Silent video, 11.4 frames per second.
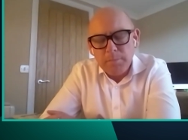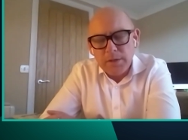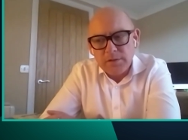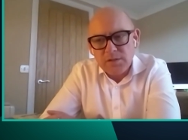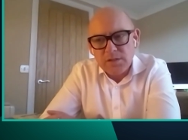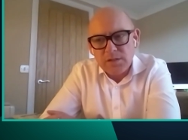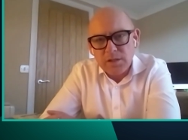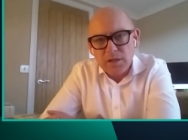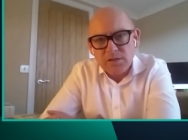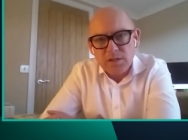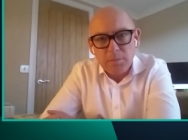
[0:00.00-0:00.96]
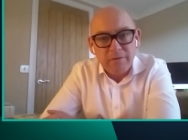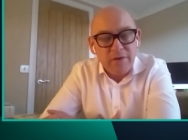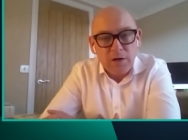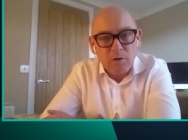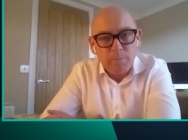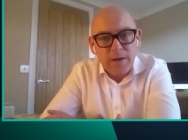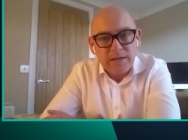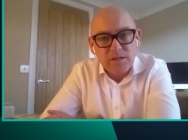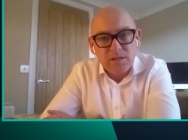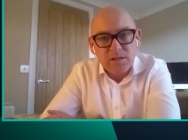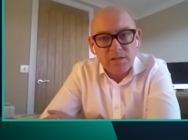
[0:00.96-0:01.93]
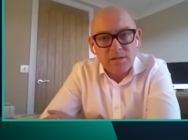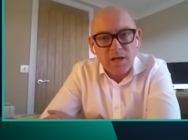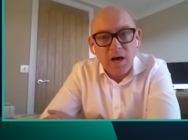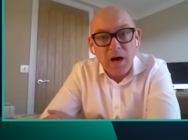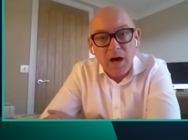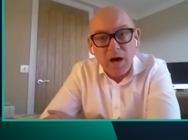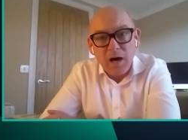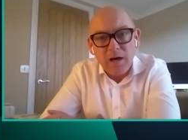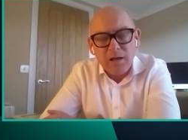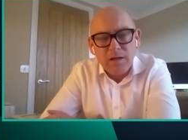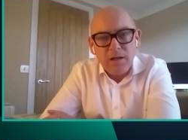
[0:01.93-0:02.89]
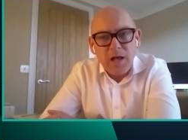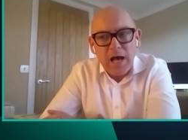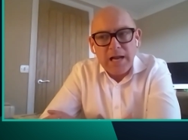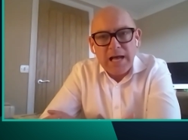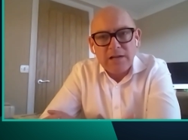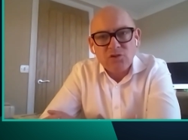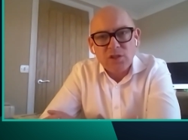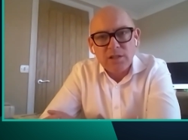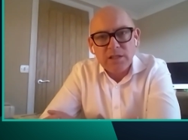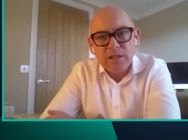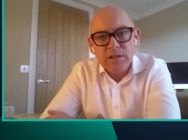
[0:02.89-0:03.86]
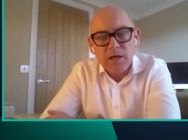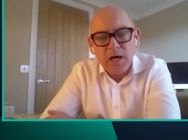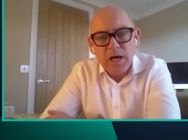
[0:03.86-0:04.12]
but some of our competitors are and actually,